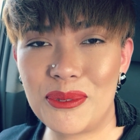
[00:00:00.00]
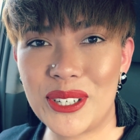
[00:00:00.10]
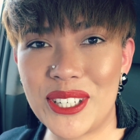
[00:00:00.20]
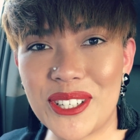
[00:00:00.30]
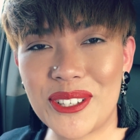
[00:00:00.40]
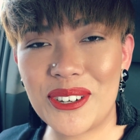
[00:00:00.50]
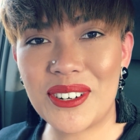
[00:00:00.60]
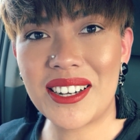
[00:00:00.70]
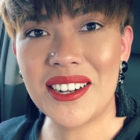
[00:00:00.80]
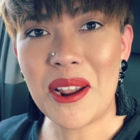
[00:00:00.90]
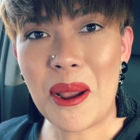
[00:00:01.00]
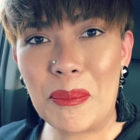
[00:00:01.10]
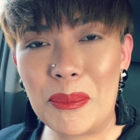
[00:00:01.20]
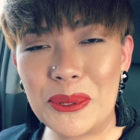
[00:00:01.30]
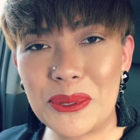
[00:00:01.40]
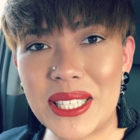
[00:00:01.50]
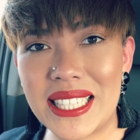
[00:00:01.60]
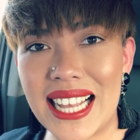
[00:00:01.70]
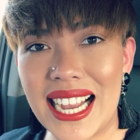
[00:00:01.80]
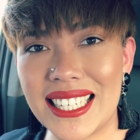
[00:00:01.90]
which is gonna boost
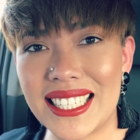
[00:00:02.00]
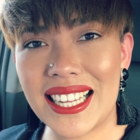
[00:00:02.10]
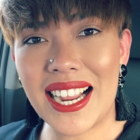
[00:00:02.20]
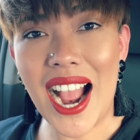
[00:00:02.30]
that